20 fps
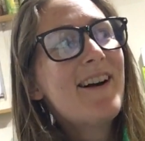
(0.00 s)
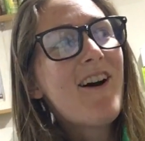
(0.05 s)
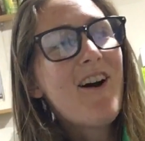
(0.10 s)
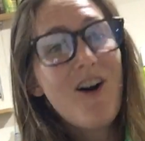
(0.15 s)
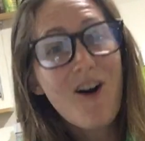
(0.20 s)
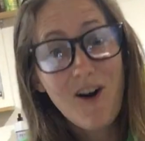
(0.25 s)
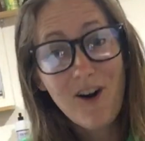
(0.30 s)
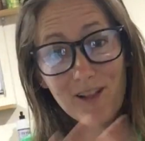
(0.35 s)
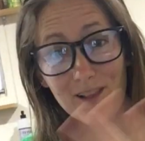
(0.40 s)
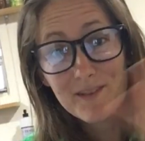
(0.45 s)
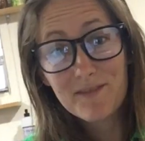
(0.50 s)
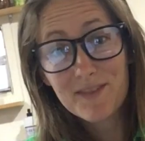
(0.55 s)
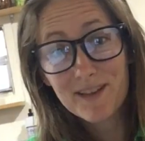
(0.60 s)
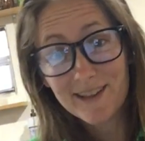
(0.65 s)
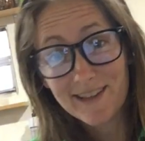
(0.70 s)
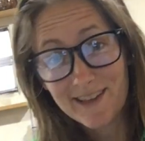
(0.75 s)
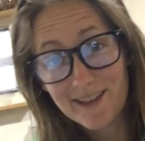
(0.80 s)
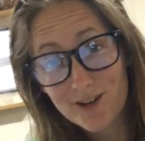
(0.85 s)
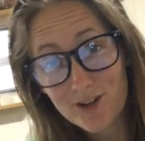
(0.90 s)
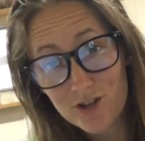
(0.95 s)
all of the
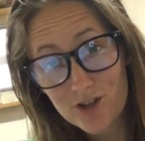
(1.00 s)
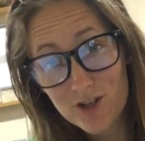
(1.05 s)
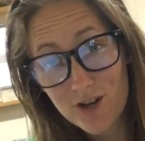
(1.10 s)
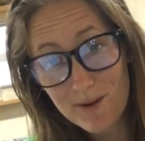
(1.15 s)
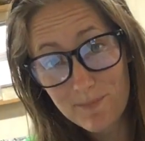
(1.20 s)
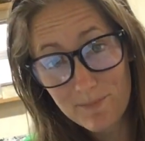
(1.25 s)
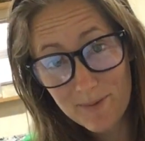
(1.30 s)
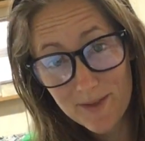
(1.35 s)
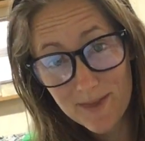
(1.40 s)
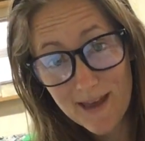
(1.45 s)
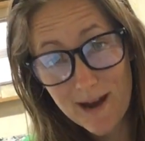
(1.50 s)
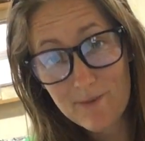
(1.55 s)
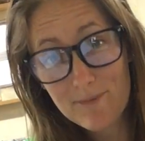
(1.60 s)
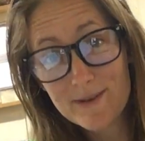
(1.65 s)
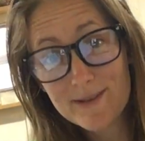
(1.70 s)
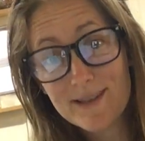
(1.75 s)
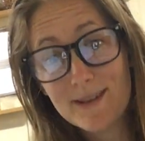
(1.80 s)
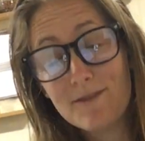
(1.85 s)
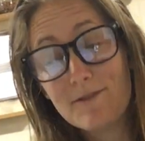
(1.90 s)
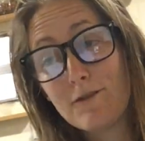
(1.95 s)
leadership that
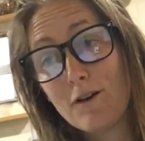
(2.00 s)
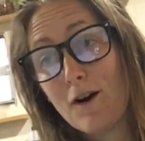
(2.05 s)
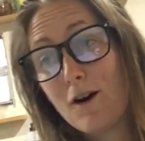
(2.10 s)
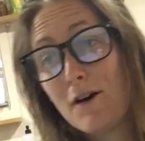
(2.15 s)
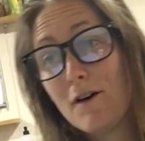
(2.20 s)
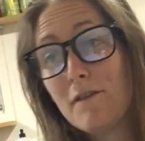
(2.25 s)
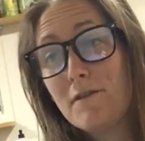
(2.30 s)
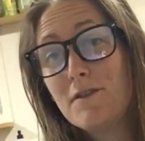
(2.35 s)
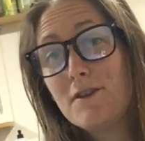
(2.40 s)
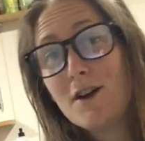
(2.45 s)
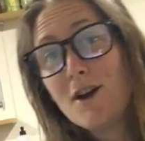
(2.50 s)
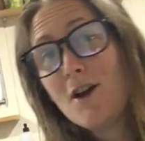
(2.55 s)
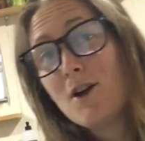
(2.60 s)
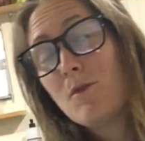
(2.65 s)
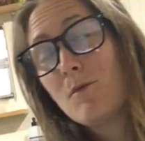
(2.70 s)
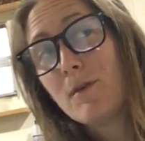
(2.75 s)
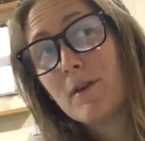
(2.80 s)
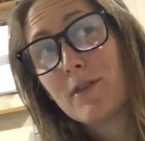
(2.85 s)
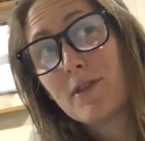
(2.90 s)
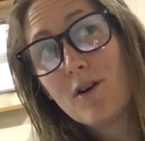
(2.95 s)
was involved
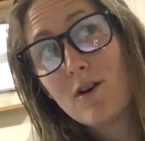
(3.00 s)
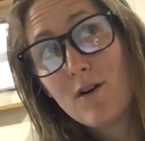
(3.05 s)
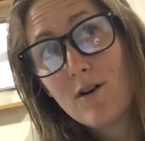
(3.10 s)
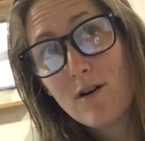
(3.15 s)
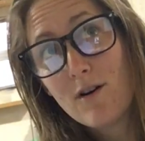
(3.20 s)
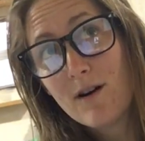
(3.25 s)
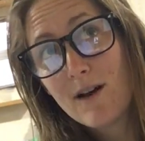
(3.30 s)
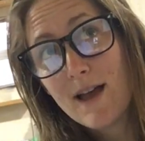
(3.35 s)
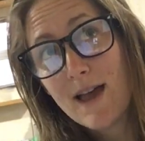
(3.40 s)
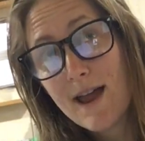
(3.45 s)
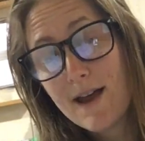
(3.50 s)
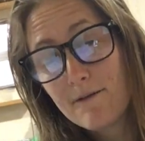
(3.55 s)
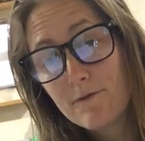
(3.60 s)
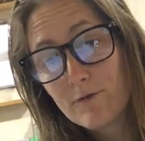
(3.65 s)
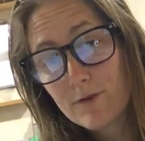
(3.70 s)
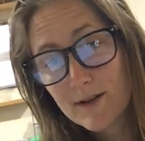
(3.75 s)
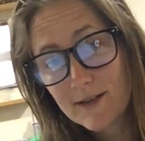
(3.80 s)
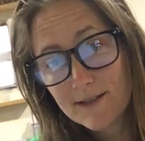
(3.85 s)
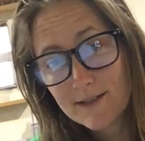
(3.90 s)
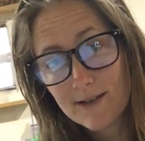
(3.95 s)
with
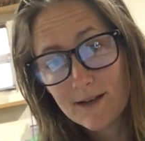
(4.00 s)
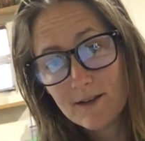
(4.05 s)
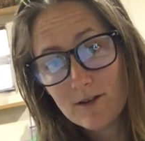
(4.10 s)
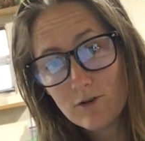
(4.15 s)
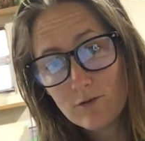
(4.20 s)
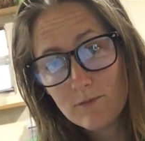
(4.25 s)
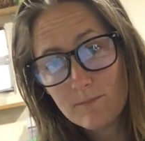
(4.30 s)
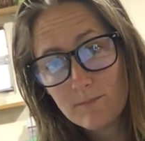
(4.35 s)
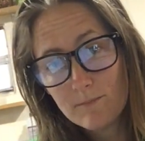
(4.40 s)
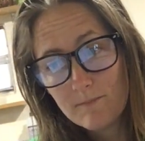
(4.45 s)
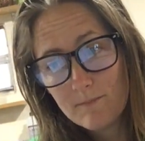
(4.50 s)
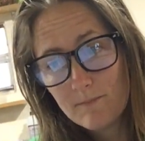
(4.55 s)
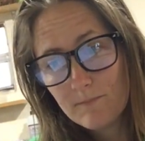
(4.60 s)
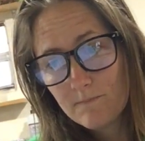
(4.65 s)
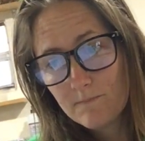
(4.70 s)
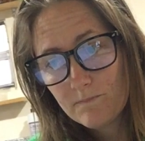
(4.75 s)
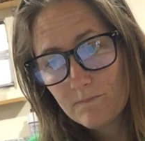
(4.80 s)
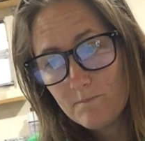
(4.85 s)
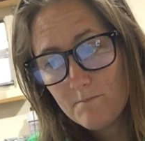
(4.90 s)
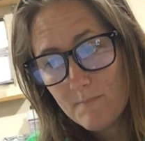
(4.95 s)
every single
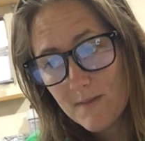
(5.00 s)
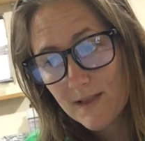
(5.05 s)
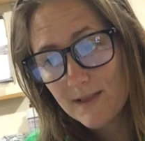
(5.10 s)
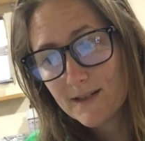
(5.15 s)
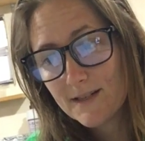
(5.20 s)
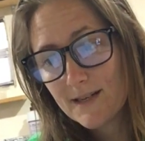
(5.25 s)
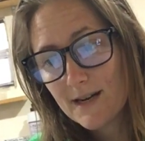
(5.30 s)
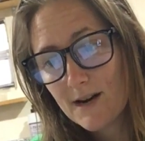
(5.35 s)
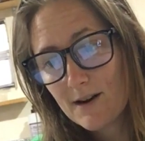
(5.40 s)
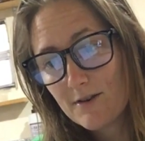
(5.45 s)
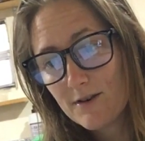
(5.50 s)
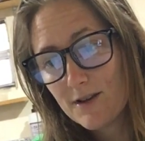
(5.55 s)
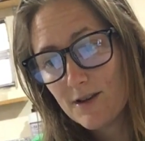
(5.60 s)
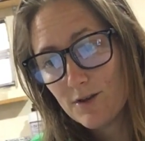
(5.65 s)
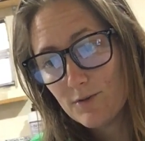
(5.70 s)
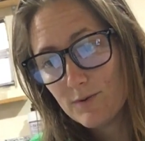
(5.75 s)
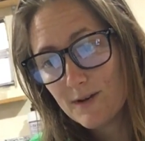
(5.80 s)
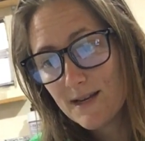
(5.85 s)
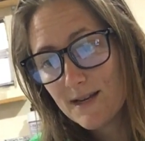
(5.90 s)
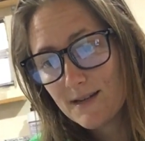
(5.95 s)
military
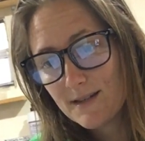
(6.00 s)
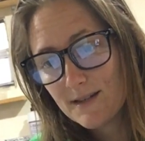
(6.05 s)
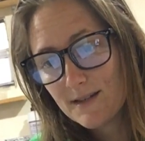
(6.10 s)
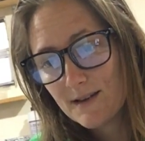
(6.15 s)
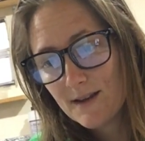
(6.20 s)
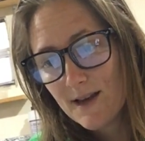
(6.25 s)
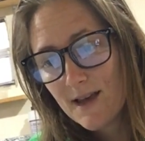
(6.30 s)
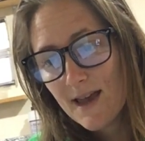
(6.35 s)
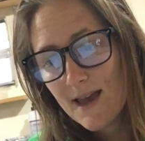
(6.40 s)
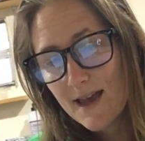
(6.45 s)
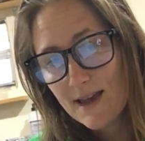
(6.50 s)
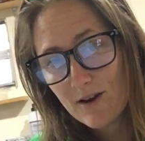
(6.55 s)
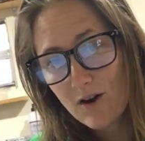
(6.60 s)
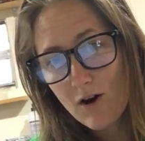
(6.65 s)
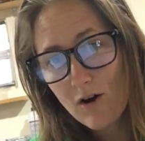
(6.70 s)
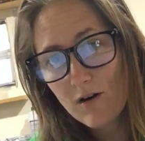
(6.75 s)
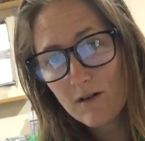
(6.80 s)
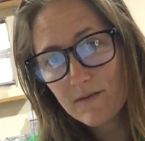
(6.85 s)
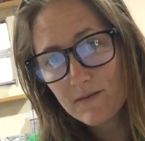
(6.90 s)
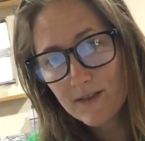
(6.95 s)
unit and
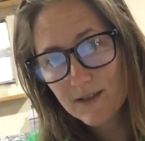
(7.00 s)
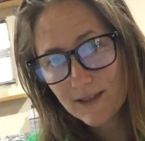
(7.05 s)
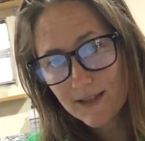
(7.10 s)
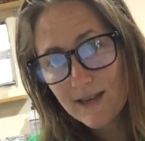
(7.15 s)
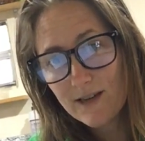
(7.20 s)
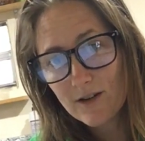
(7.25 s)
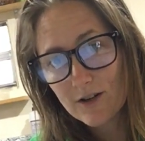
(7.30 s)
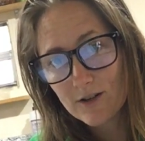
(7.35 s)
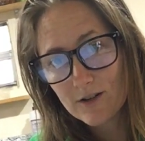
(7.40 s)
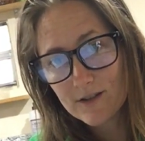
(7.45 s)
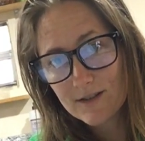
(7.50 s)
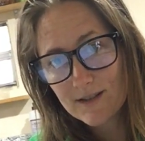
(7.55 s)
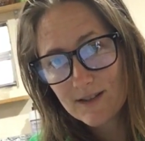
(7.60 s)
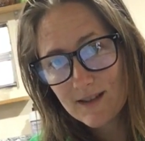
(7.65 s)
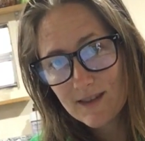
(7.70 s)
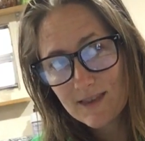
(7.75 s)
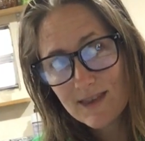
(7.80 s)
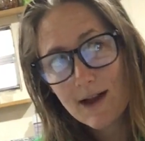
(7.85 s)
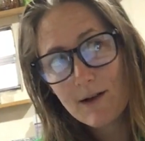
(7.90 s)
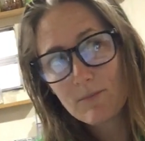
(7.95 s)
all of the leaders
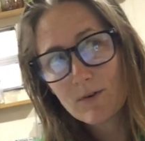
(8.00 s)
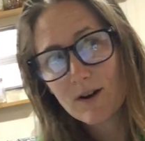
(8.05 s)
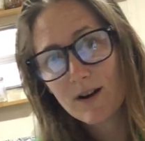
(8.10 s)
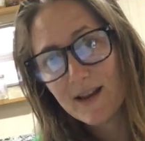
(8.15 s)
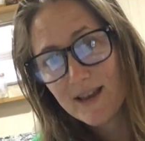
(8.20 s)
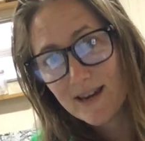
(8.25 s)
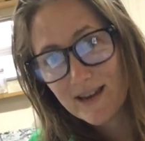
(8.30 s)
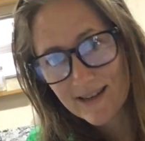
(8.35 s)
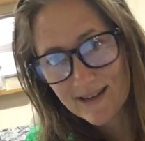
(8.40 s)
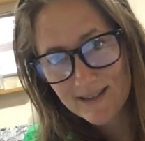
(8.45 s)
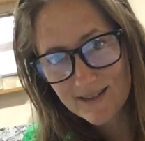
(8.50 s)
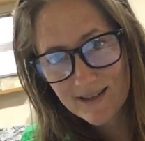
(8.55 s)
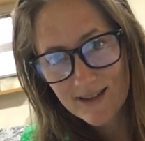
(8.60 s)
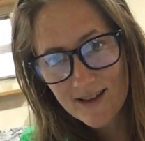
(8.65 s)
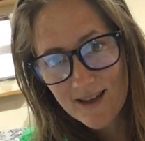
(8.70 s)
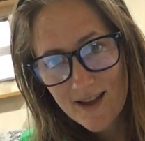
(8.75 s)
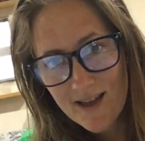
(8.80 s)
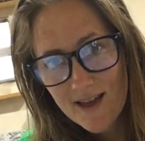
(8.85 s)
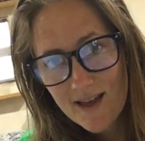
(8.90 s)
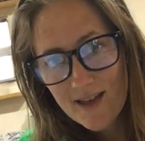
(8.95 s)
that were in it.
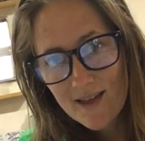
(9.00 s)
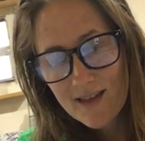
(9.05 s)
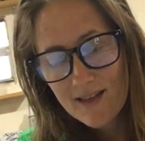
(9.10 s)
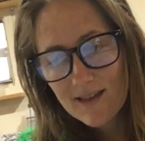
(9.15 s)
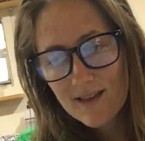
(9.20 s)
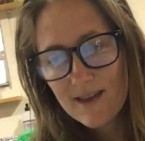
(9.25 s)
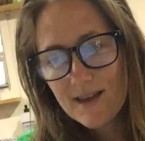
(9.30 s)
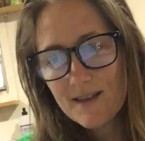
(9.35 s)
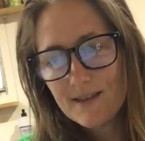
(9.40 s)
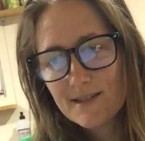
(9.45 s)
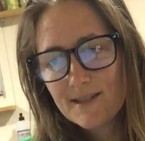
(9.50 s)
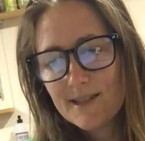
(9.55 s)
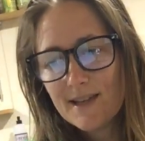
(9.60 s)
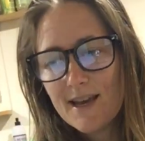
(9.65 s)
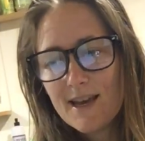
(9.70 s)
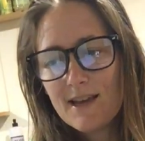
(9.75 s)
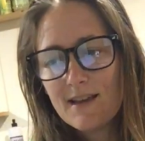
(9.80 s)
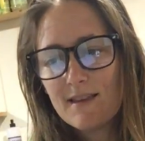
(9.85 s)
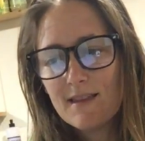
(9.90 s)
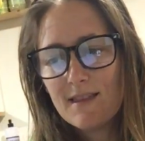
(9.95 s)
It's
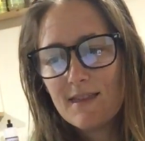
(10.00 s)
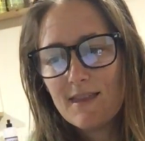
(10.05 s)
like